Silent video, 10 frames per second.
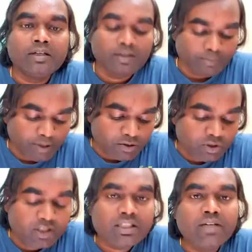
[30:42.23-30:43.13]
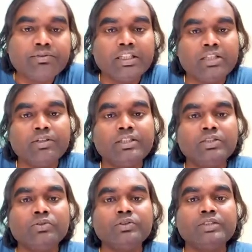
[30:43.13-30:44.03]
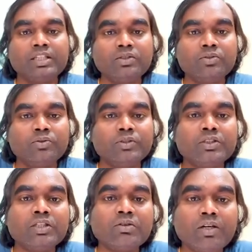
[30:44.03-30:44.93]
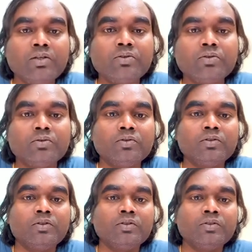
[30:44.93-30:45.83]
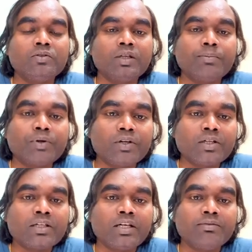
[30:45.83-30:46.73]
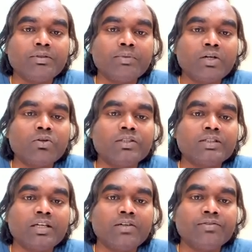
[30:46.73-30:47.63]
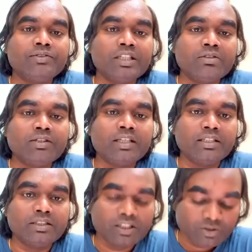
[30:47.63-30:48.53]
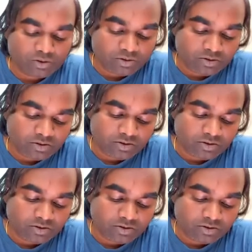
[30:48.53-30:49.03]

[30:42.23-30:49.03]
modulus of z1 into z2 is equal to the product of the modulus of z1 and z2.